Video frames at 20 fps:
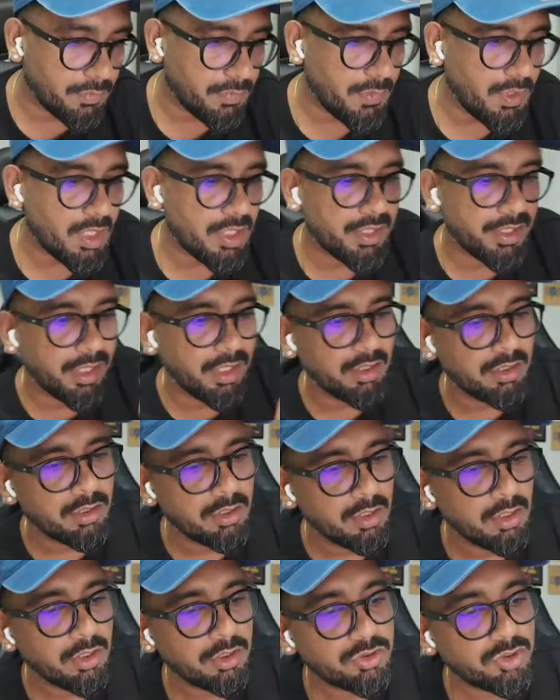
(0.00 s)
Yeah.
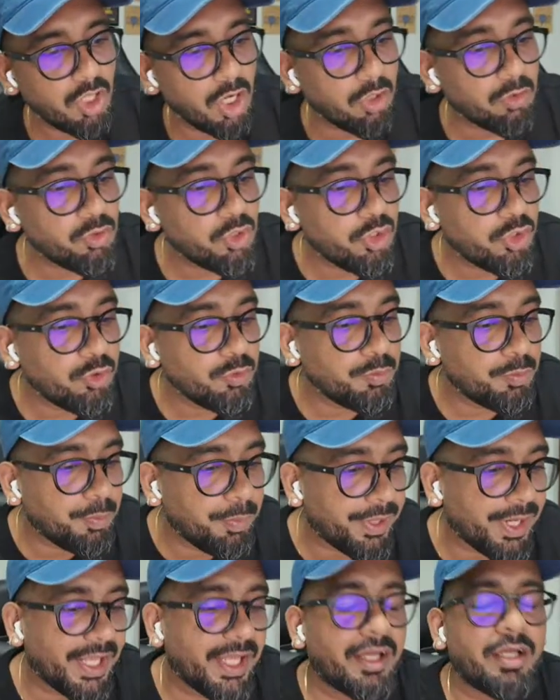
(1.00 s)
So how do you
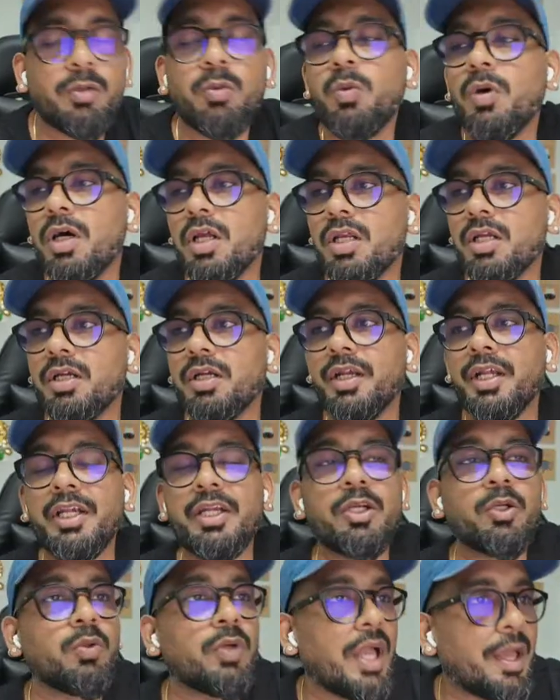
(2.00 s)
break work
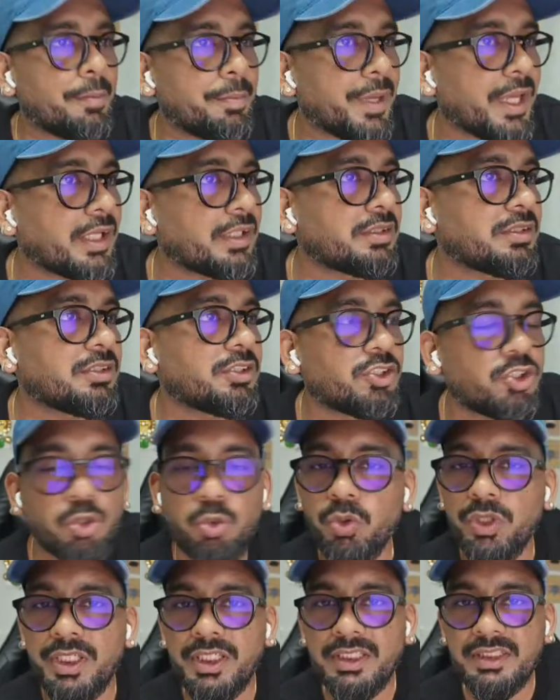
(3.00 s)
into epics,
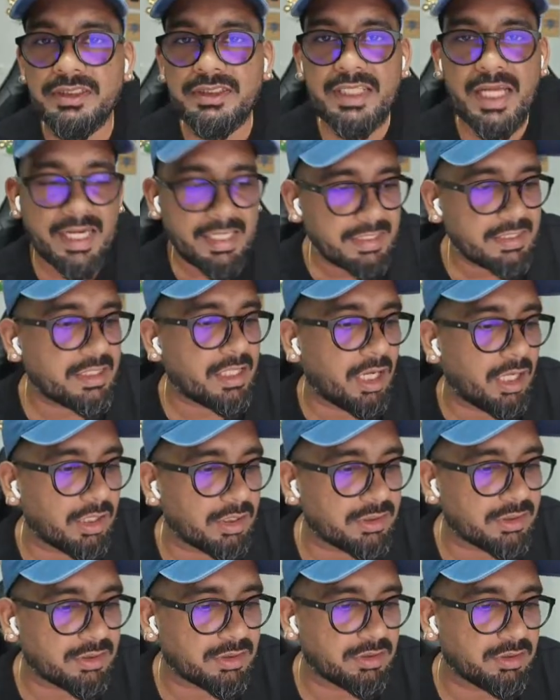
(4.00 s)
stories, and
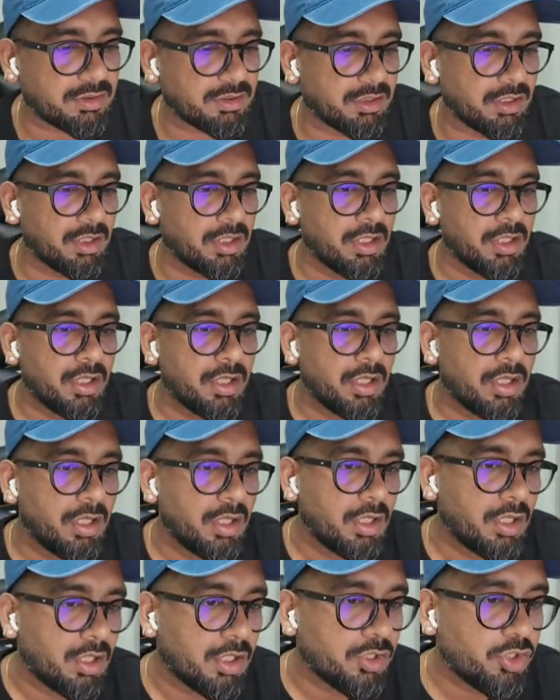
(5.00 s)
tasks?
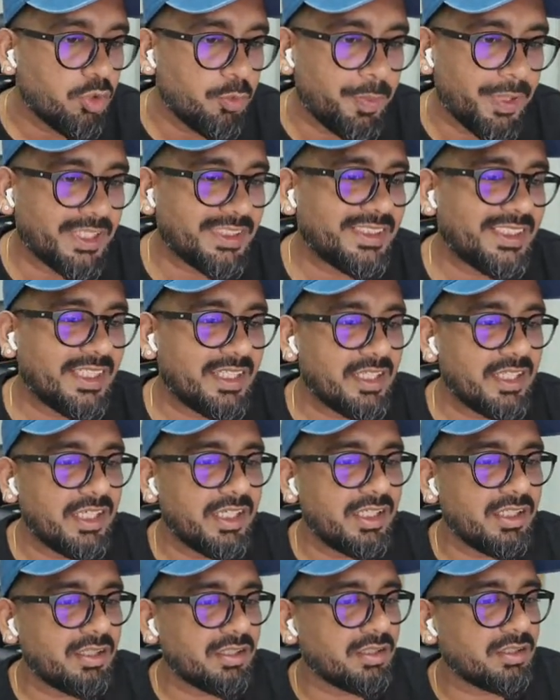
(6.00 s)
You
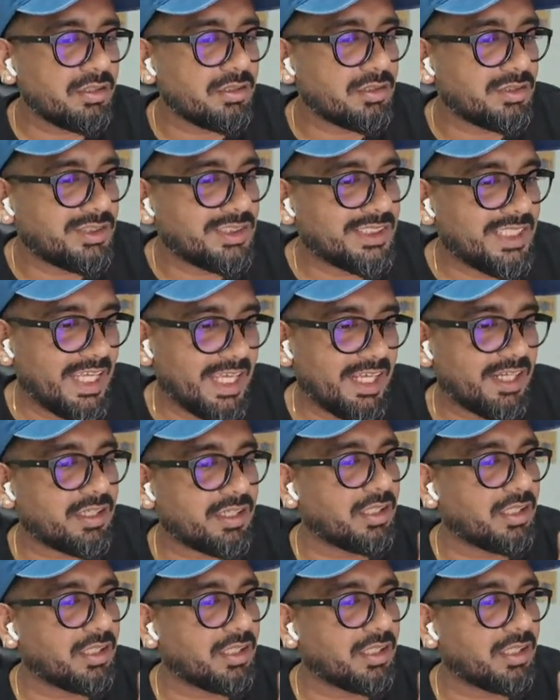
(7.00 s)
basically take a